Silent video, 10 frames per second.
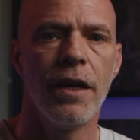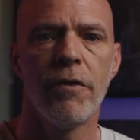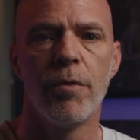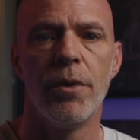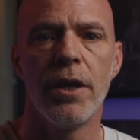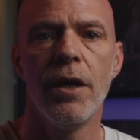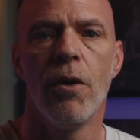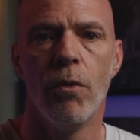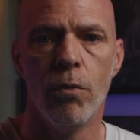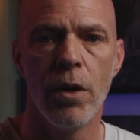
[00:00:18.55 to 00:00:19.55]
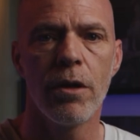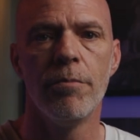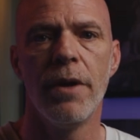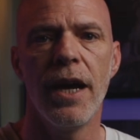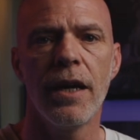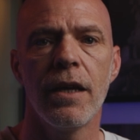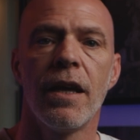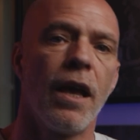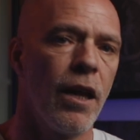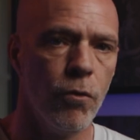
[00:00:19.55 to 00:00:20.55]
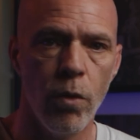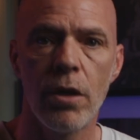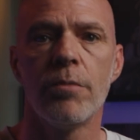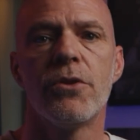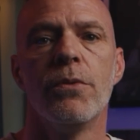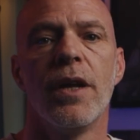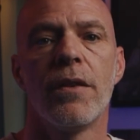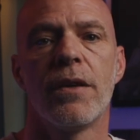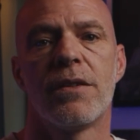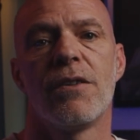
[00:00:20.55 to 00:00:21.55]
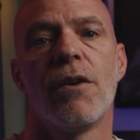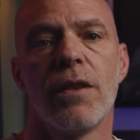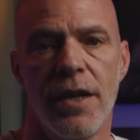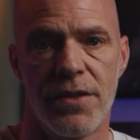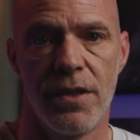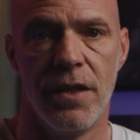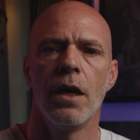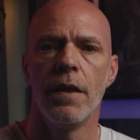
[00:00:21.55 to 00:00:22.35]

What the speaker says: Hey everybody, welcome back and welcome to another guitar lesson.